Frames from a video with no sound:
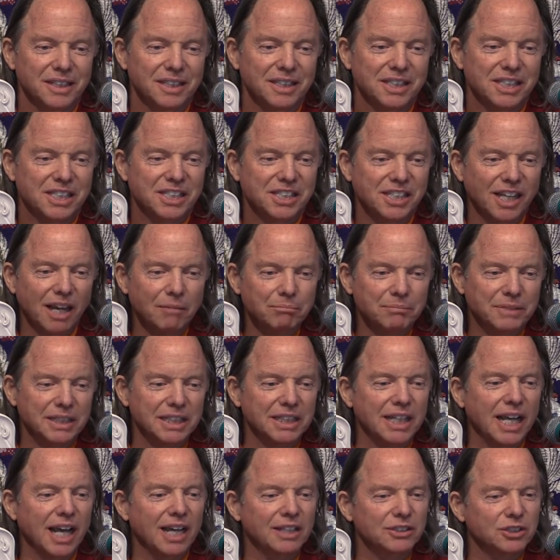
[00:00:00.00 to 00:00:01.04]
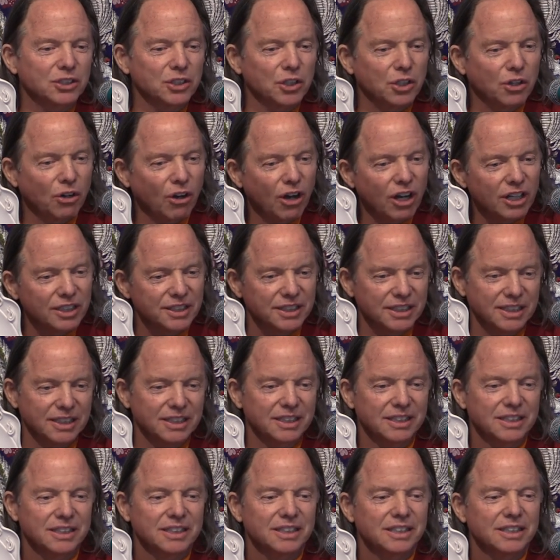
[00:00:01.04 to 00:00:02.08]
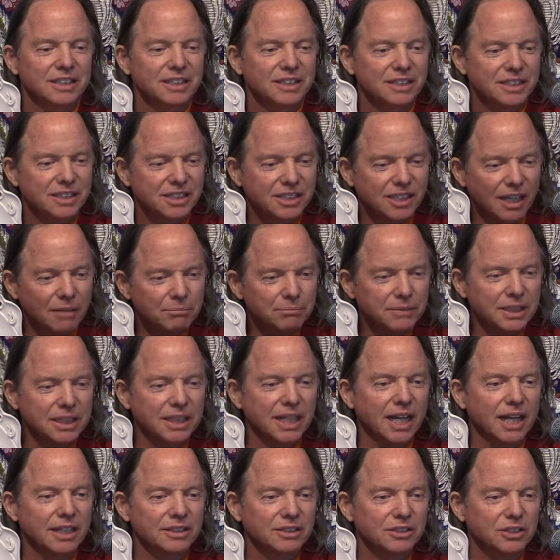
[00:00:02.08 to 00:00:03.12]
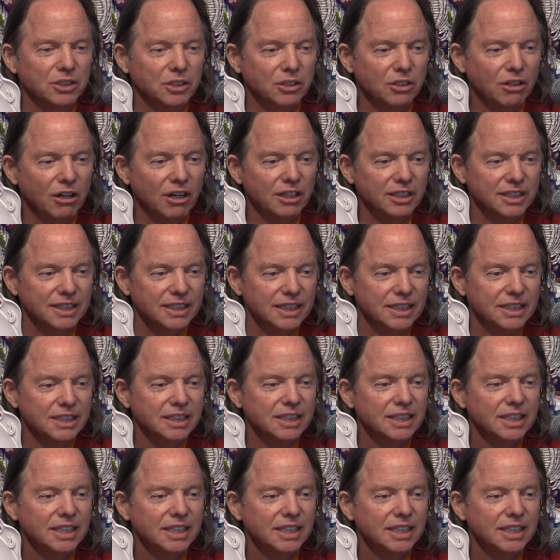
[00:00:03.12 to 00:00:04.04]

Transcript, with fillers: Something has to cause it. Something has to cause it.